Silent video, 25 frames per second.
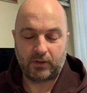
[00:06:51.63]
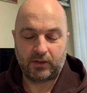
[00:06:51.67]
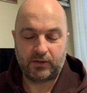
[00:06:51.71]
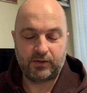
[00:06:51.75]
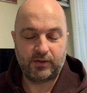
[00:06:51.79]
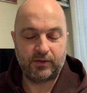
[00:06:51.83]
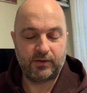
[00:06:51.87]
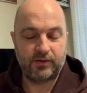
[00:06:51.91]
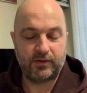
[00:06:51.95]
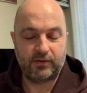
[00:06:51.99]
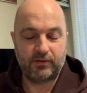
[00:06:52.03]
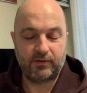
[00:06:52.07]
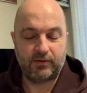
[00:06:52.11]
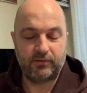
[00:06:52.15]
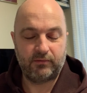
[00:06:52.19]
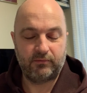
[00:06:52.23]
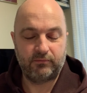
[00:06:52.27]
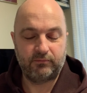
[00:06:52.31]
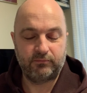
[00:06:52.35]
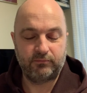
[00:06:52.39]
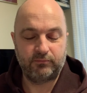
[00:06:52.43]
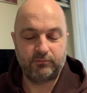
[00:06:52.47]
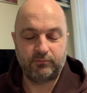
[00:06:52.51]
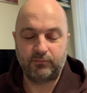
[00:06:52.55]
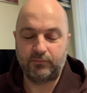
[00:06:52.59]
Do
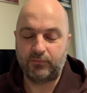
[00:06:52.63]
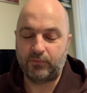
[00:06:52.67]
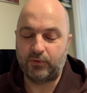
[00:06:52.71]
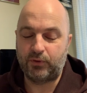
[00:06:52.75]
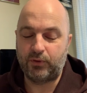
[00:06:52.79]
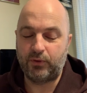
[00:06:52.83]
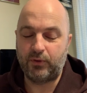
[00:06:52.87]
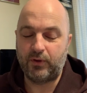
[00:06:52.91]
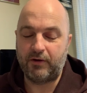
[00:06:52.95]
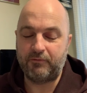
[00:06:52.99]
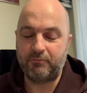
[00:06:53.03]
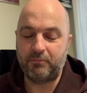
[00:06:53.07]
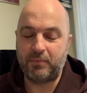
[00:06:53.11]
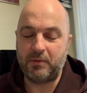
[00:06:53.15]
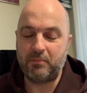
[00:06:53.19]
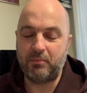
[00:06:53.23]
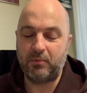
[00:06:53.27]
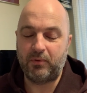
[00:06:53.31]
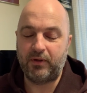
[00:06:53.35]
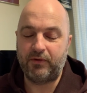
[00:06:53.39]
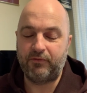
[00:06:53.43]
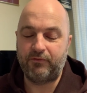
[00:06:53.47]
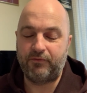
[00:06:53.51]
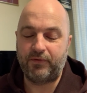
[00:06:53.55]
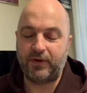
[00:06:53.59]
you have
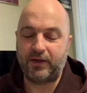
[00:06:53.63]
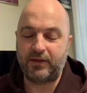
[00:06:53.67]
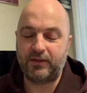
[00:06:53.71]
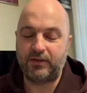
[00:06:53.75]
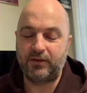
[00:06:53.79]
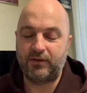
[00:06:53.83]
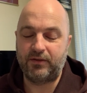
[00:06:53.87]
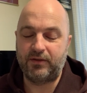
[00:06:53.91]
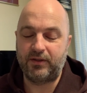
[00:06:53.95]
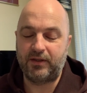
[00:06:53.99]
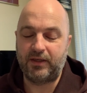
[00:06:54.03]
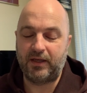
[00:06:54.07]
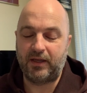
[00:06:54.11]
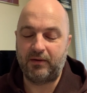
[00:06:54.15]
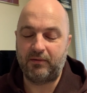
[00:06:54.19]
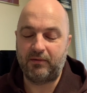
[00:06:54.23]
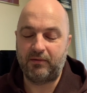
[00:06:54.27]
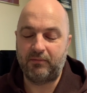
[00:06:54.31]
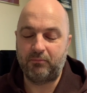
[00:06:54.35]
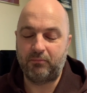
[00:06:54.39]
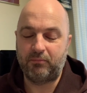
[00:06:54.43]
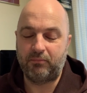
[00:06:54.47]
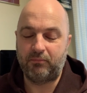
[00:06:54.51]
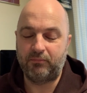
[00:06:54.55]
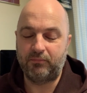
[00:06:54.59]
people infected to get?
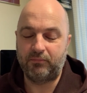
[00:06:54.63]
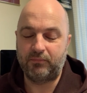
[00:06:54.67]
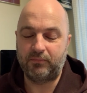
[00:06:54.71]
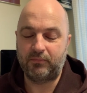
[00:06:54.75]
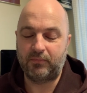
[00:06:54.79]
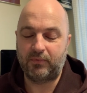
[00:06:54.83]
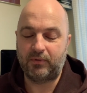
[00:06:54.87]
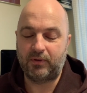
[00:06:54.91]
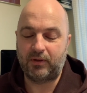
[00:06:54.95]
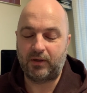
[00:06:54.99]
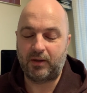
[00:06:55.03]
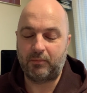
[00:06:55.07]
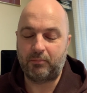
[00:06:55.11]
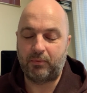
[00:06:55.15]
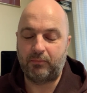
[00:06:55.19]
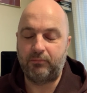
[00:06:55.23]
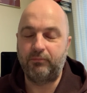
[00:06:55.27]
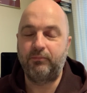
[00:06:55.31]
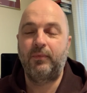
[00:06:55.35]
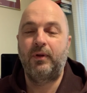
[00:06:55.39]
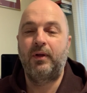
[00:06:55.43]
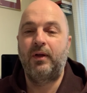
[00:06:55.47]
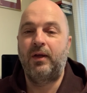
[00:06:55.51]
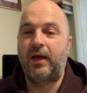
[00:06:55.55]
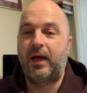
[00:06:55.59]

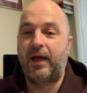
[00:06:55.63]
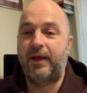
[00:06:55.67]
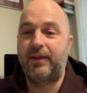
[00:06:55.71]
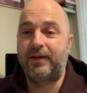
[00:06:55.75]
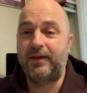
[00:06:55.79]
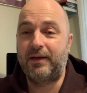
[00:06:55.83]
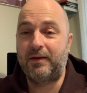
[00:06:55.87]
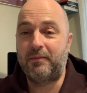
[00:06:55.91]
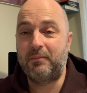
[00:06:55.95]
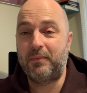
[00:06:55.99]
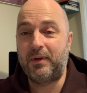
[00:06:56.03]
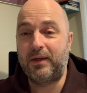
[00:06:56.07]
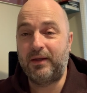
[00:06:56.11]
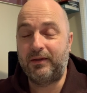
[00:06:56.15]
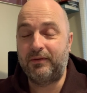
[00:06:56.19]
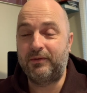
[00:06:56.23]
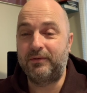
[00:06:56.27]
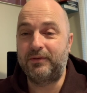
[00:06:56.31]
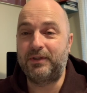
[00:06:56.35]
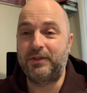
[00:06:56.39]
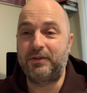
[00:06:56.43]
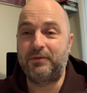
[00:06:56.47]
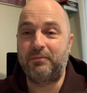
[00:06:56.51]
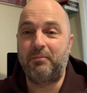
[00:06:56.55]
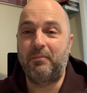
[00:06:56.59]
I think it means
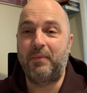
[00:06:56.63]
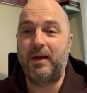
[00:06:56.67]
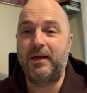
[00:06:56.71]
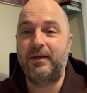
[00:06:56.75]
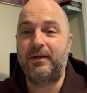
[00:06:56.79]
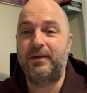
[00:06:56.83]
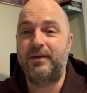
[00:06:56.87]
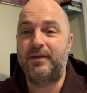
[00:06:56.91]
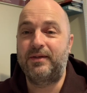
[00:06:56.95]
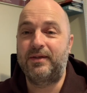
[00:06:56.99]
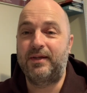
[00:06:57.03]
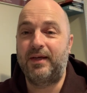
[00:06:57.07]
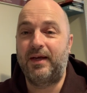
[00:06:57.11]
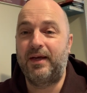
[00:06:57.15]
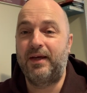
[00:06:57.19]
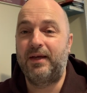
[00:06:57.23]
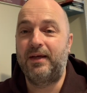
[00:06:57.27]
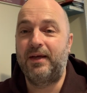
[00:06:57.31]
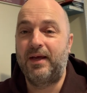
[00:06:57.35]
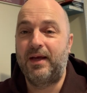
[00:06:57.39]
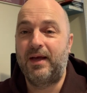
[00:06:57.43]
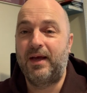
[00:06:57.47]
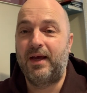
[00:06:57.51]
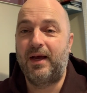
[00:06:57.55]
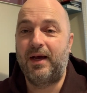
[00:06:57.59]
she's meant to say,
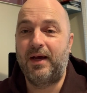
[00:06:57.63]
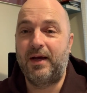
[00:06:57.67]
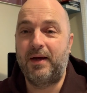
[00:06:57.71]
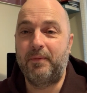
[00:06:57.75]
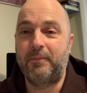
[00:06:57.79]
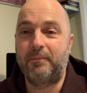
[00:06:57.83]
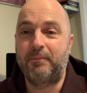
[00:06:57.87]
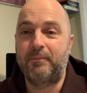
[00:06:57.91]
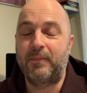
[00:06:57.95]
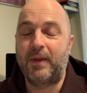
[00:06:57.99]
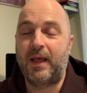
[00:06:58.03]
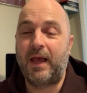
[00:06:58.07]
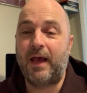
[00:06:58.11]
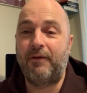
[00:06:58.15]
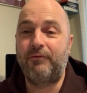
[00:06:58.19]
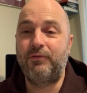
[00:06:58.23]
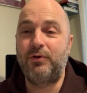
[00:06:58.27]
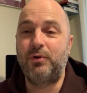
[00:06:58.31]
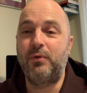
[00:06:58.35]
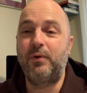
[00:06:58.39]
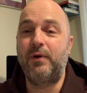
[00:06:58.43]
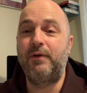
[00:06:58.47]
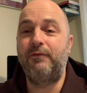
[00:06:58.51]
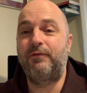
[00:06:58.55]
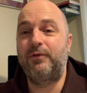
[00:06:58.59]
have
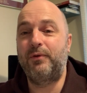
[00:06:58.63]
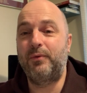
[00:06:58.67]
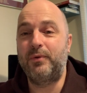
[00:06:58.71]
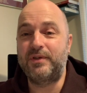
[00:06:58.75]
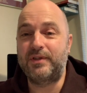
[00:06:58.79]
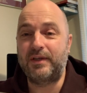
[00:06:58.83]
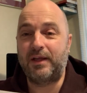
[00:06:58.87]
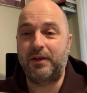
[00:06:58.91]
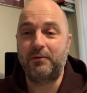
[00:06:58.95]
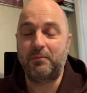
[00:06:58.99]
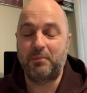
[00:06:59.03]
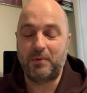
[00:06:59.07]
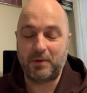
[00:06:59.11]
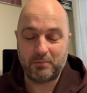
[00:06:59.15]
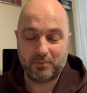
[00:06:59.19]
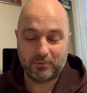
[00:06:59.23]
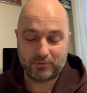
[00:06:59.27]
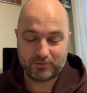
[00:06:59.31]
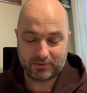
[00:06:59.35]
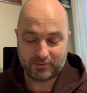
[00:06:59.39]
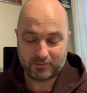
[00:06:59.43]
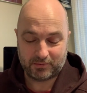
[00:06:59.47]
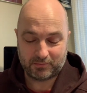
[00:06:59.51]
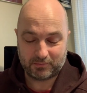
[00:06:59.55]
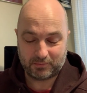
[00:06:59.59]
you influenced other people to
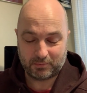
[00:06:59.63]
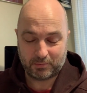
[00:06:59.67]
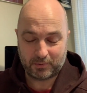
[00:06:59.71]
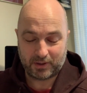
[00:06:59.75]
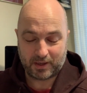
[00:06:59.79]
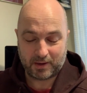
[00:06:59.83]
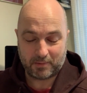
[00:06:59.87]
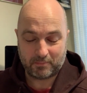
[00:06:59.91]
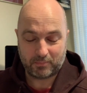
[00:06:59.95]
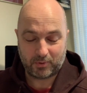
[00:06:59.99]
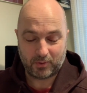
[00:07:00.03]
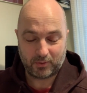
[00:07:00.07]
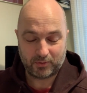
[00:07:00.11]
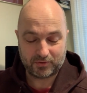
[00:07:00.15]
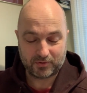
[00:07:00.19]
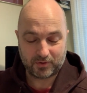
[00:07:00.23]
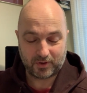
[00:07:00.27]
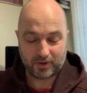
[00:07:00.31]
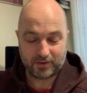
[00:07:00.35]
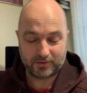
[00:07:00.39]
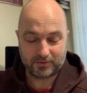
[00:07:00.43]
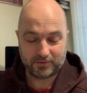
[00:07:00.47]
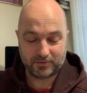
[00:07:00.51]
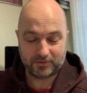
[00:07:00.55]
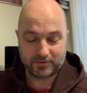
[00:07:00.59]
become
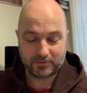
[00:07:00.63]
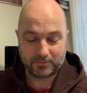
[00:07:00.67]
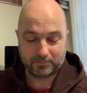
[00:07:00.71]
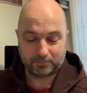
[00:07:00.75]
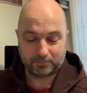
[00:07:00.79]
postcrossers?